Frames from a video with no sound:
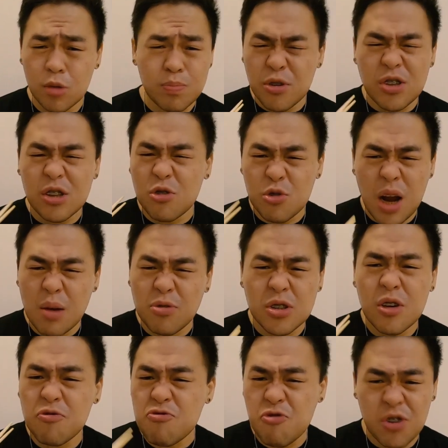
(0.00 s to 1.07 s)
because it grabs
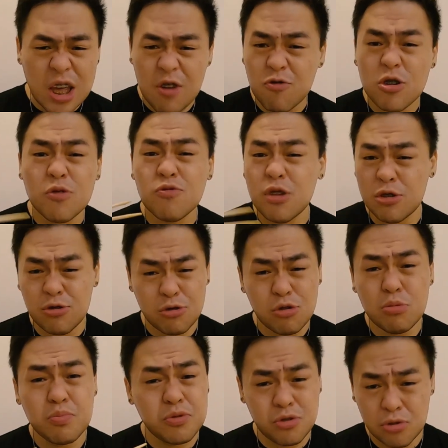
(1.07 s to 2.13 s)
the flavor of the
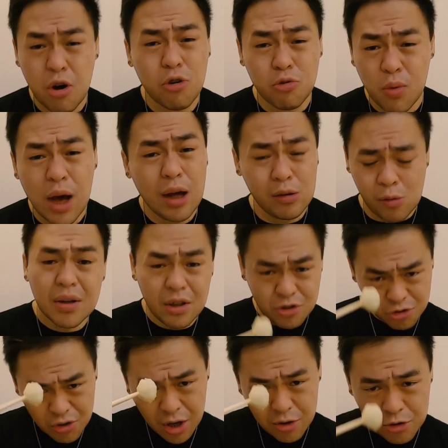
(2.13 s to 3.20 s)
soup so well. Let's
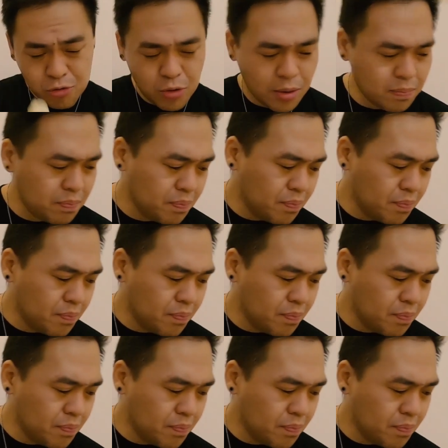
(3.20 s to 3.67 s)
try this one.